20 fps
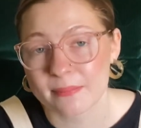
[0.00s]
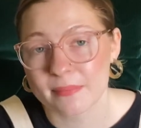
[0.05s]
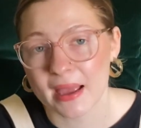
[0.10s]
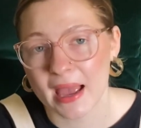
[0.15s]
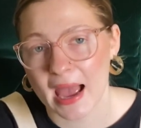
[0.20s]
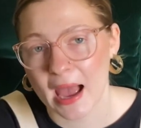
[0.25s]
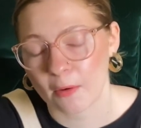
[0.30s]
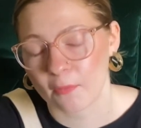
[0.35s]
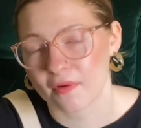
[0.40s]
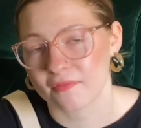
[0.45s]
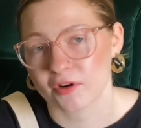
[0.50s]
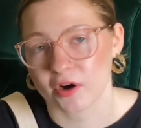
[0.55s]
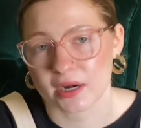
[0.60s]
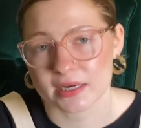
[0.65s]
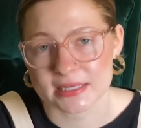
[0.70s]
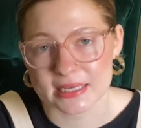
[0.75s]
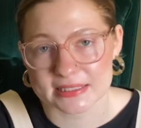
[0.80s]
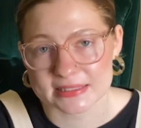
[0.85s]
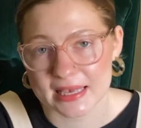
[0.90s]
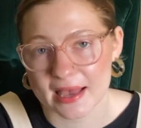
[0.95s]
However, it
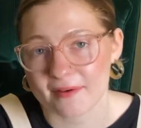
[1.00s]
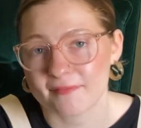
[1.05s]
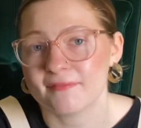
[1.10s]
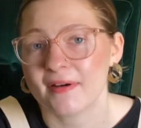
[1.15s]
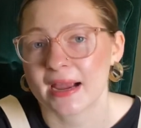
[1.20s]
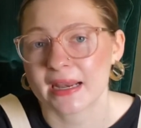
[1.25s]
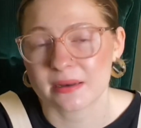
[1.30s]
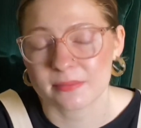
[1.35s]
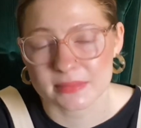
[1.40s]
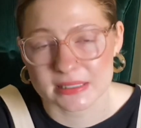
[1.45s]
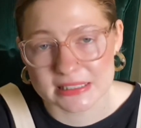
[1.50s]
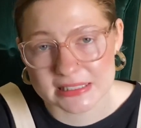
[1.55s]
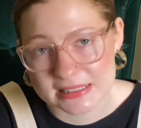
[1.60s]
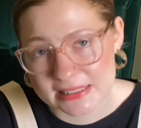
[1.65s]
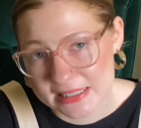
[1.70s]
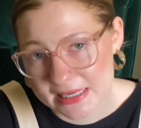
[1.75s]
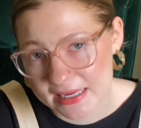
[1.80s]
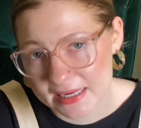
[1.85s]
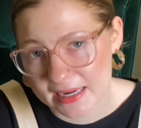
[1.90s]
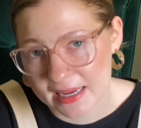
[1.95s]
does have vitamin
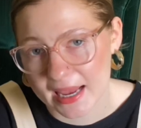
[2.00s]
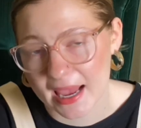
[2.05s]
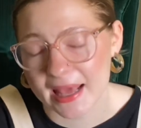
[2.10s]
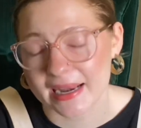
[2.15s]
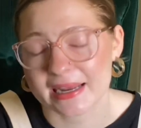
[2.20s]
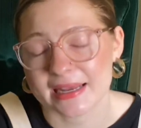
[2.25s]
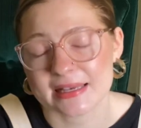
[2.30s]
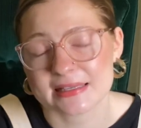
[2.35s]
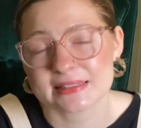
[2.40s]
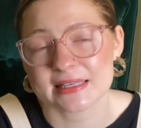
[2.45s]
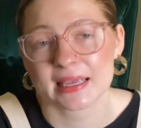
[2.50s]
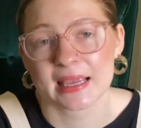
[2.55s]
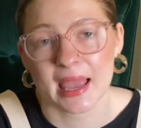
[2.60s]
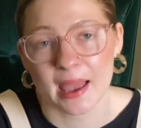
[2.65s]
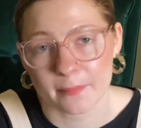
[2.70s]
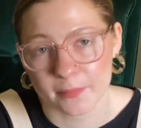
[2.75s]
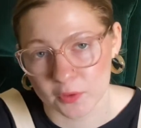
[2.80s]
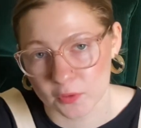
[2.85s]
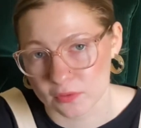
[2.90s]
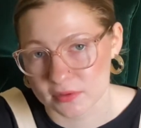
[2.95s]
C in it, and it is a
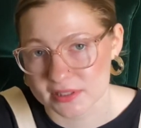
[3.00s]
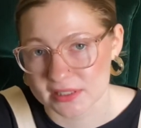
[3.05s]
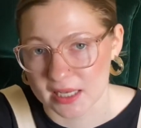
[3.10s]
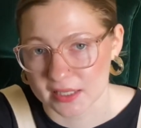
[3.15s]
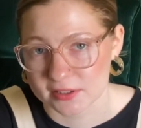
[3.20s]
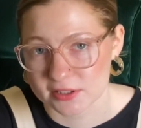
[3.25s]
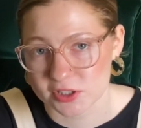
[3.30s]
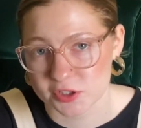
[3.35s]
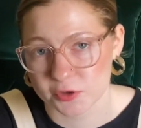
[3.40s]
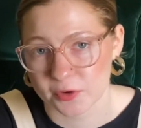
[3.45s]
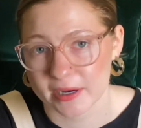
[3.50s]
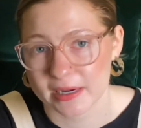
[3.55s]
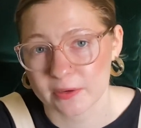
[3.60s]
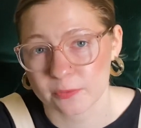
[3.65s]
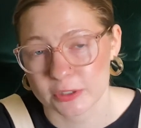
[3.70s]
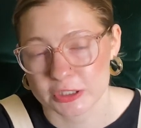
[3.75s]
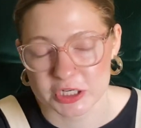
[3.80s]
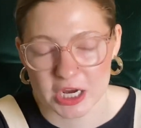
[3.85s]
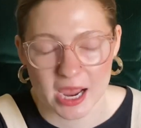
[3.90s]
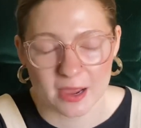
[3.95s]
chemical sunscreen,
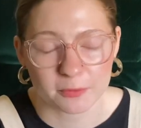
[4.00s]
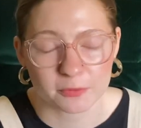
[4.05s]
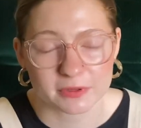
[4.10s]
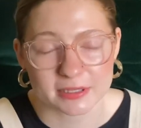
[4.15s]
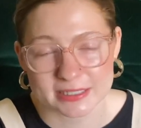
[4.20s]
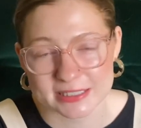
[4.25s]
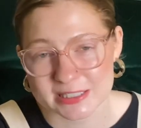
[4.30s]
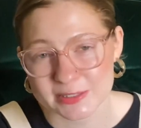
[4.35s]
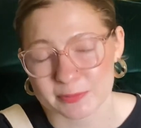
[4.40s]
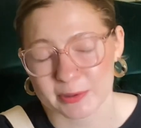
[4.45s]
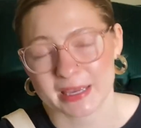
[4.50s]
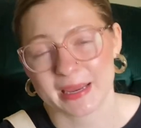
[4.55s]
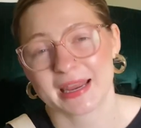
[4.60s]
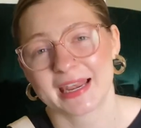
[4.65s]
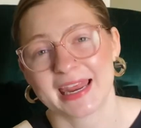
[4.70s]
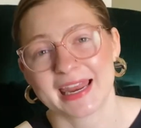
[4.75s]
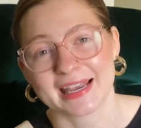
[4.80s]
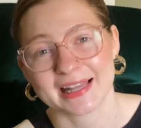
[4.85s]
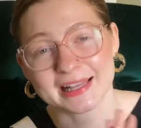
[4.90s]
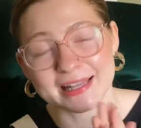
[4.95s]
which I will explain
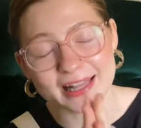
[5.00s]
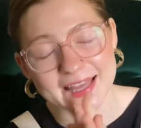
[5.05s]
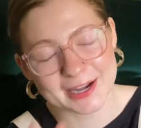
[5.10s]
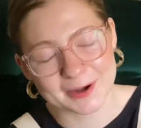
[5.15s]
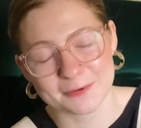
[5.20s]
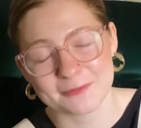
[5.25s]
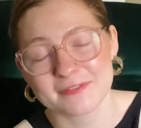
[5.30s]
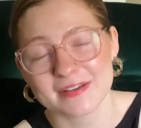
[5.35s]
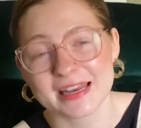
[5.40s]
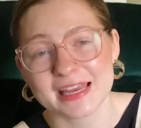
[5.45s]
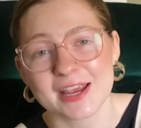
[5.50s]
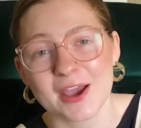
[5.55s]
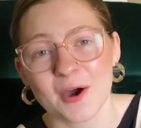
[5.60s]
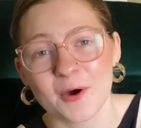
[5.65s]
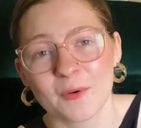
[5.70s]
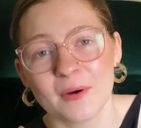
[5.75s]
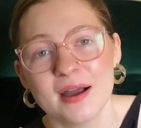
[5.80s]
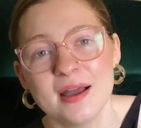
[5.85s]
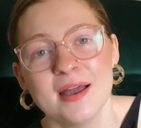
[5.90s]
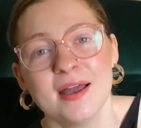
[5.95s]
in a later
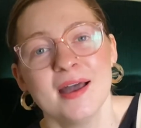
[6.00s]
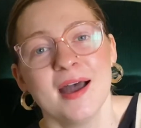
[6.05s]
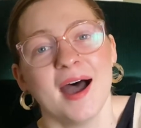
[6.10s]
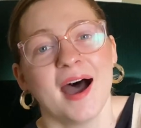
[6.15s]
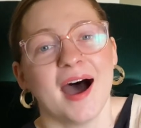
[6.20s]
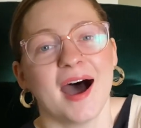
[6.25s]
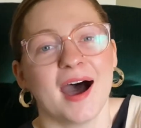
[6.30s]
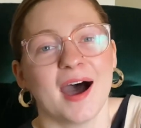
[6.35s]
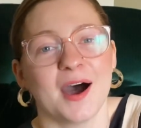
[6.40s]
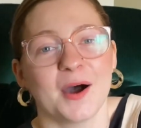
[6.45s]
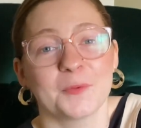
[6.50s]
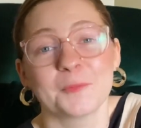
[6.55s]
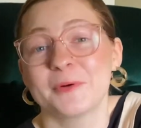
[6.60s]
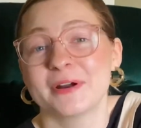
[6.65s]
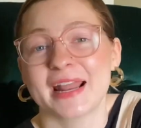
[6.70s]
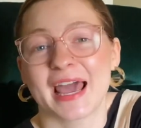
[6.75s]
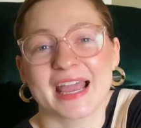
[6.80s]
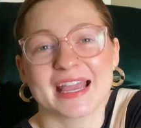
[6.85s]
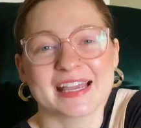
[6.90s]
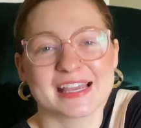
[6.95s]
video when
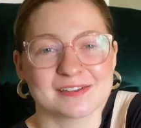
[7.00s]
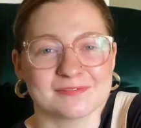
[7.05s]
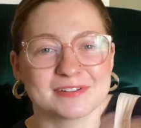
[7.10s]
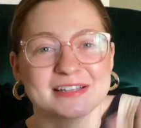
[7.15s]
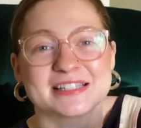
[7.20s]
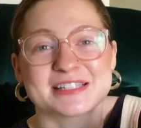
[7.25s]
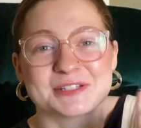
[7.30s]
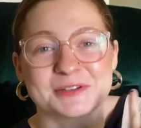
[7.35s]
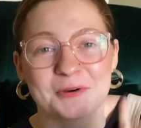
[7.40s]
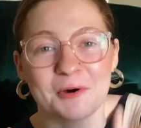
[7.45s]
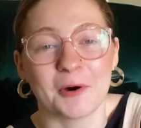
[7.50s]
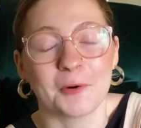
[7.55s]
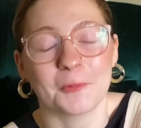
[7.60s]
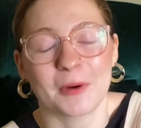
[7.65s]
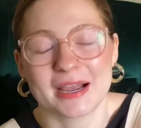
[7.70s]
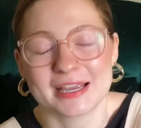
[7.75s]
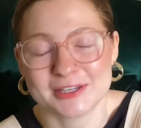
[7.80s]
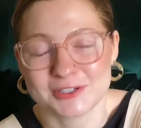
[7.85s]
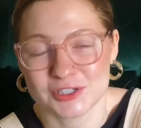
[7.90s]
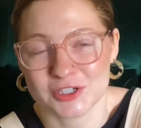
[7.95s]
I convince you all why
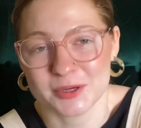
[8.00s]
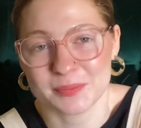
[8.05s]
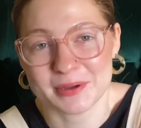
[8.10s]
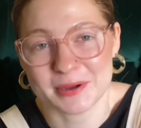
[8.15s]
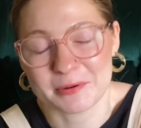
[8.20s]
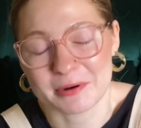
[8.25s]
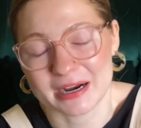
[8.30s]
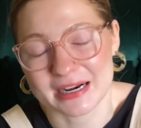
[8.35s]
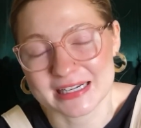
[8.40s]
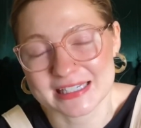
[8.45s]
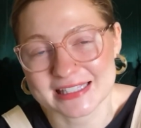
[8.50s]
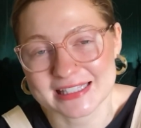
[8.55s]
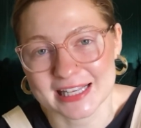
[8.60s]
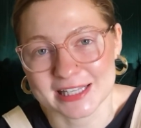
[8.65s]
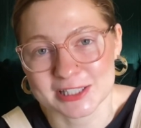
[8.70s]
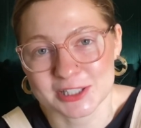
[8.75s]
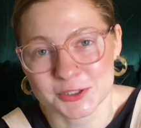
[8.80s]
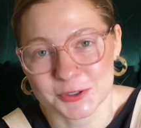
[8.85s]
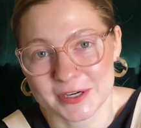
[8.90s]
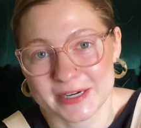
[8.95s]
you should be wearing
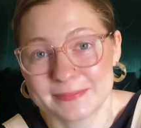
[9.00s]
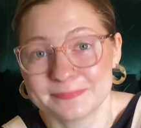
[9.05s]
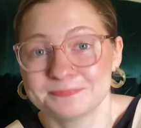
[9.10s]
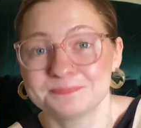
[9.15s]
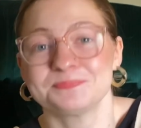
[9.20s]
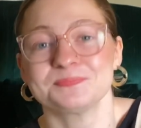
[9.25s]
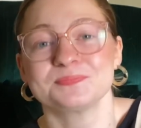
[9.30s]
sunscreen.